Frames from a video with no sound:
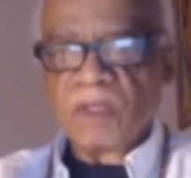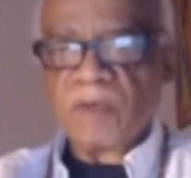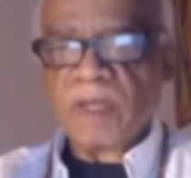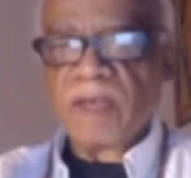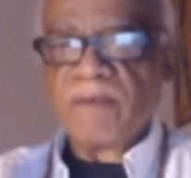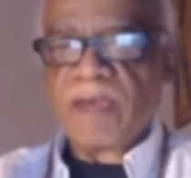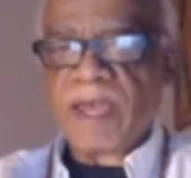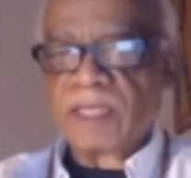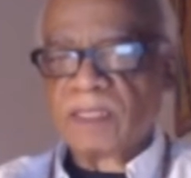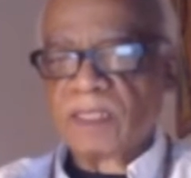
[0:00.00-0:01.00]
You have
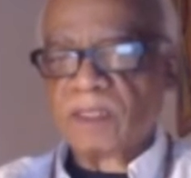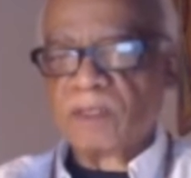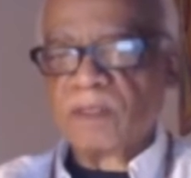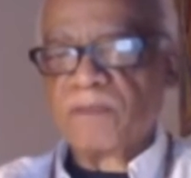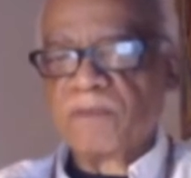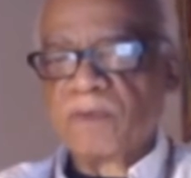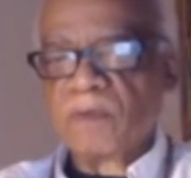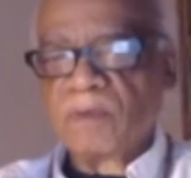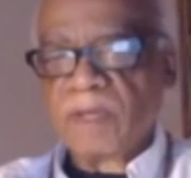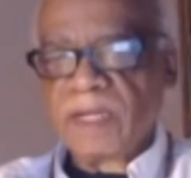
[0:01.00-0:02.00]
access to the
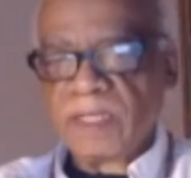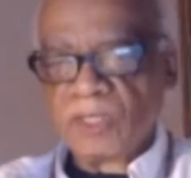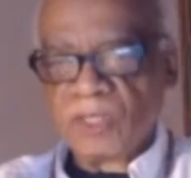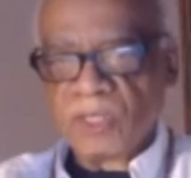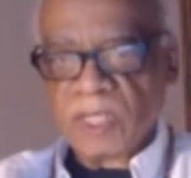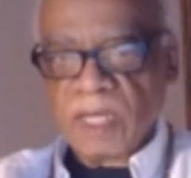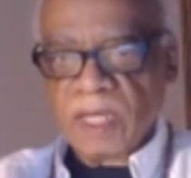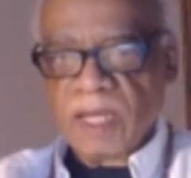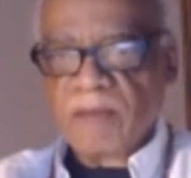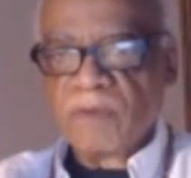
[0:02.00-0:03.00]
full range
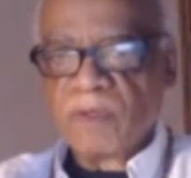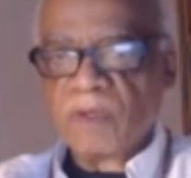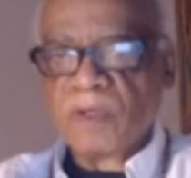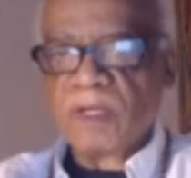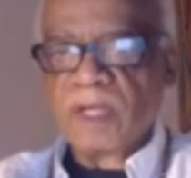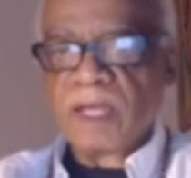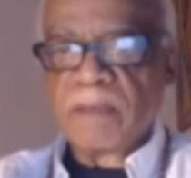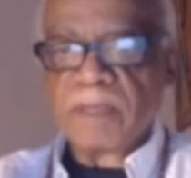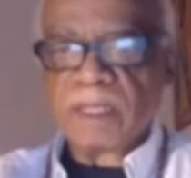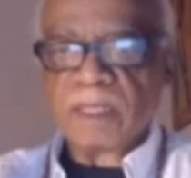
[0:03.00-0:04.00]
of your
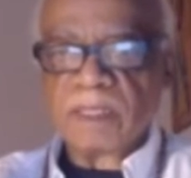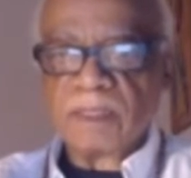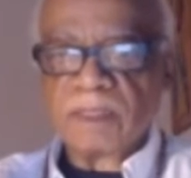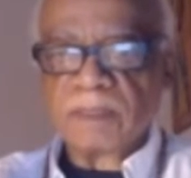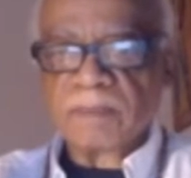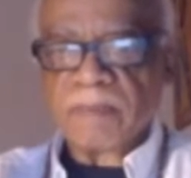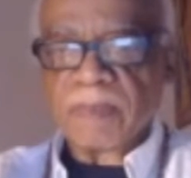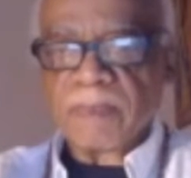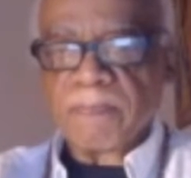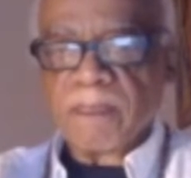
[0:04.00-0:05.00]
abilities.
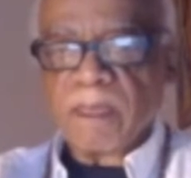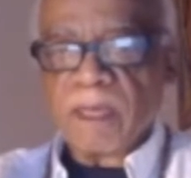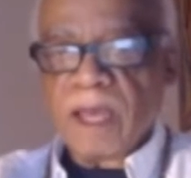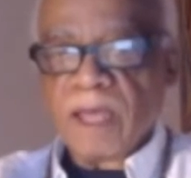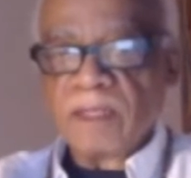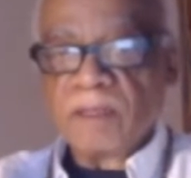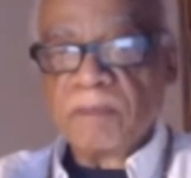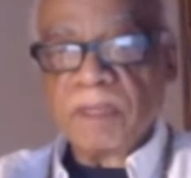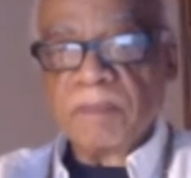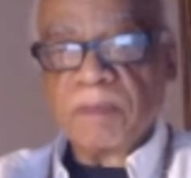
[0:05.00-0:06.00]
Other
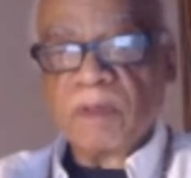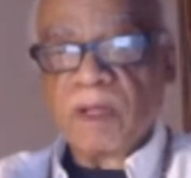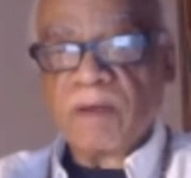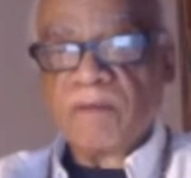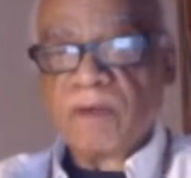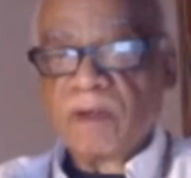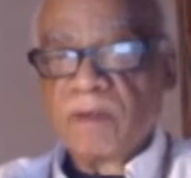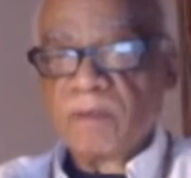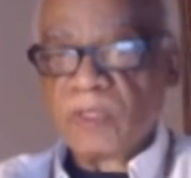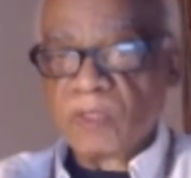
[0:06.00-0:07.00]
people are
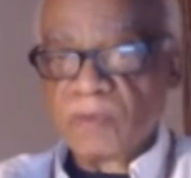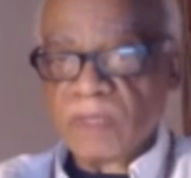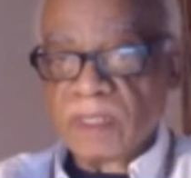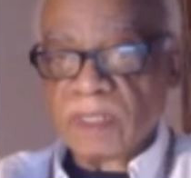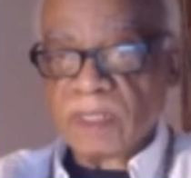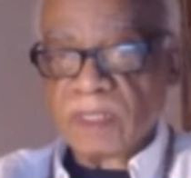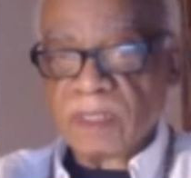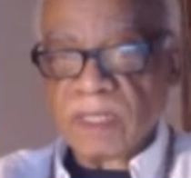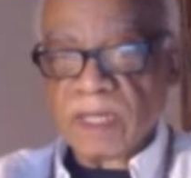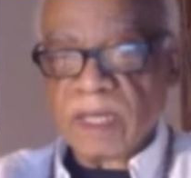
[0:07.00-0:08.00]
very restricted
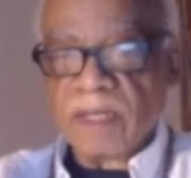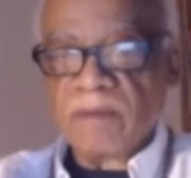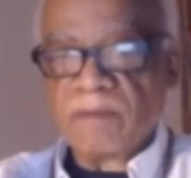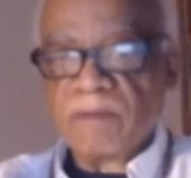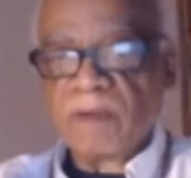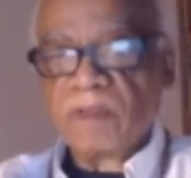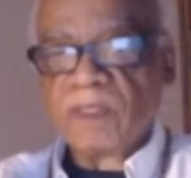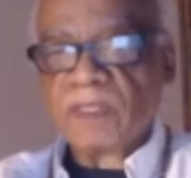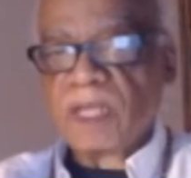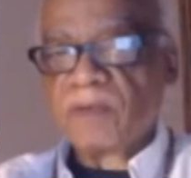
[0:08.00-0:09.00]
and are
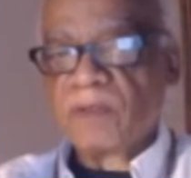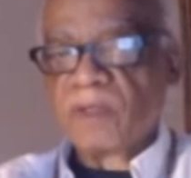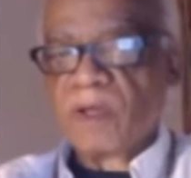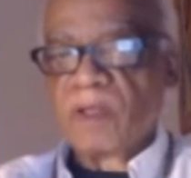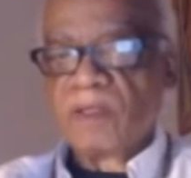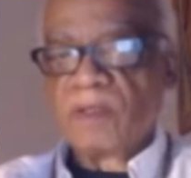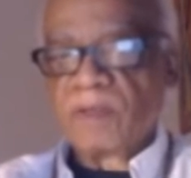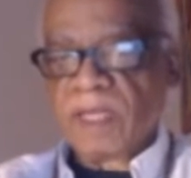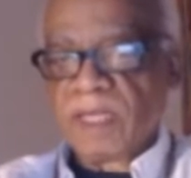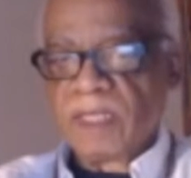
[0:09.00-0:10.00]
very centered on
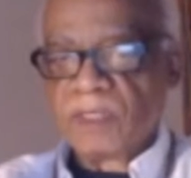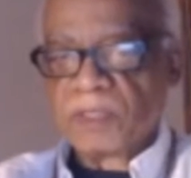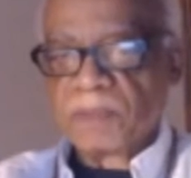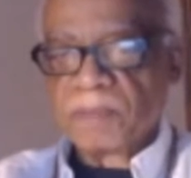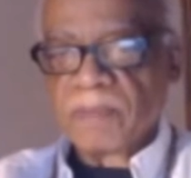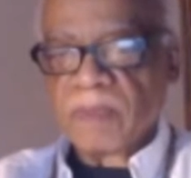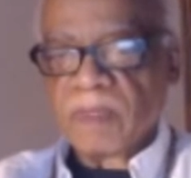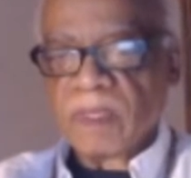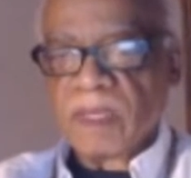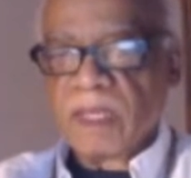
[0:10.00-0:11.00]
their age.
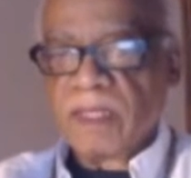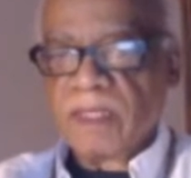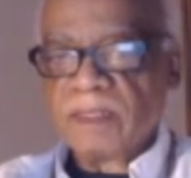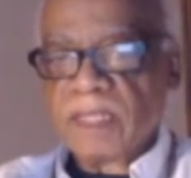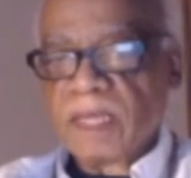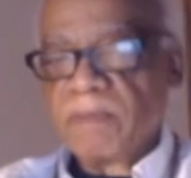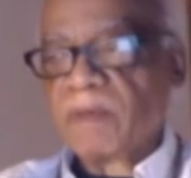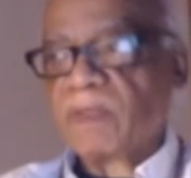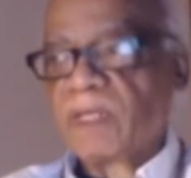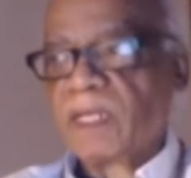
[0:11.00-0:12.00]
And this can
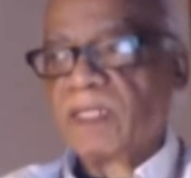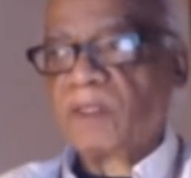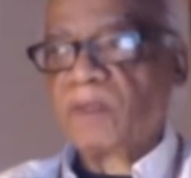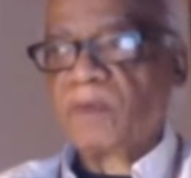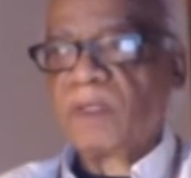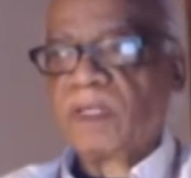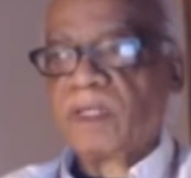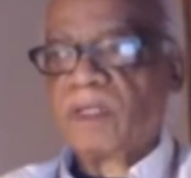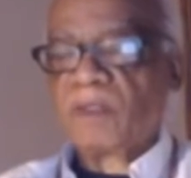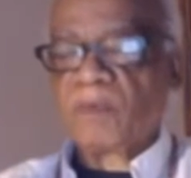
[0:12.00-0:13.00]
be related to
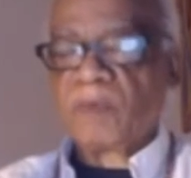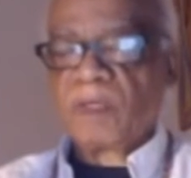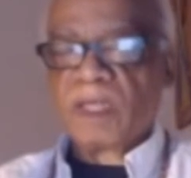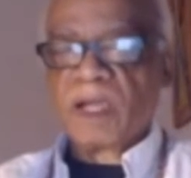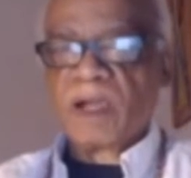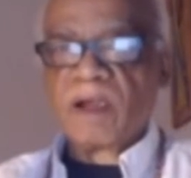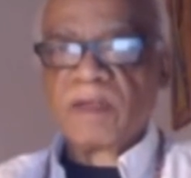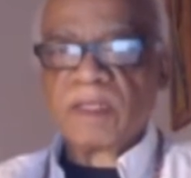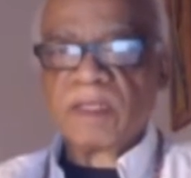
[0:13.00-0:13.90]
where they are